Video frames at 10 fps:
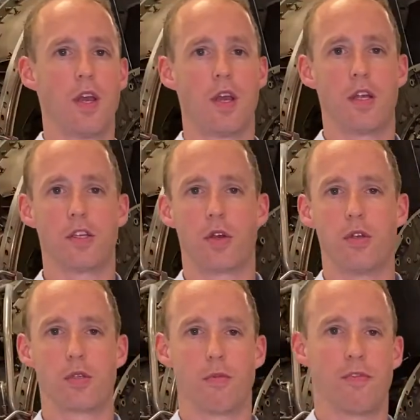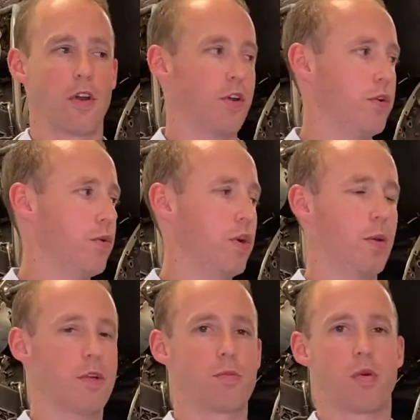and show you some of our new
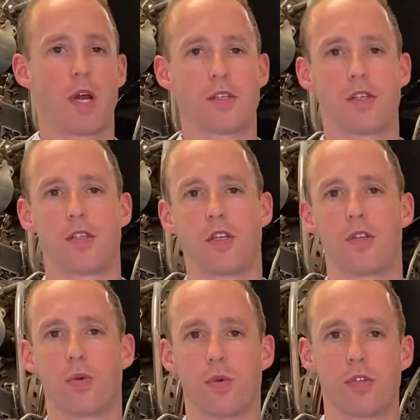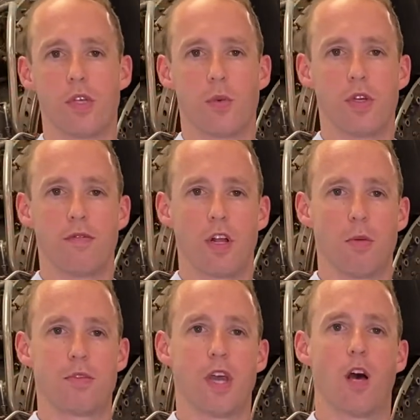image processing tools that we
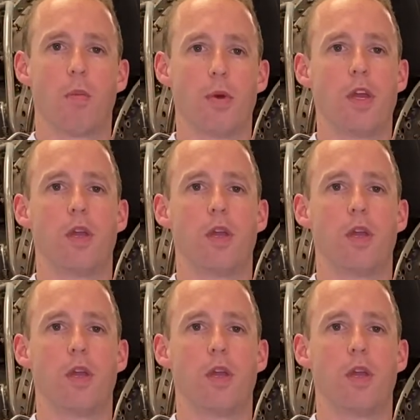developed to help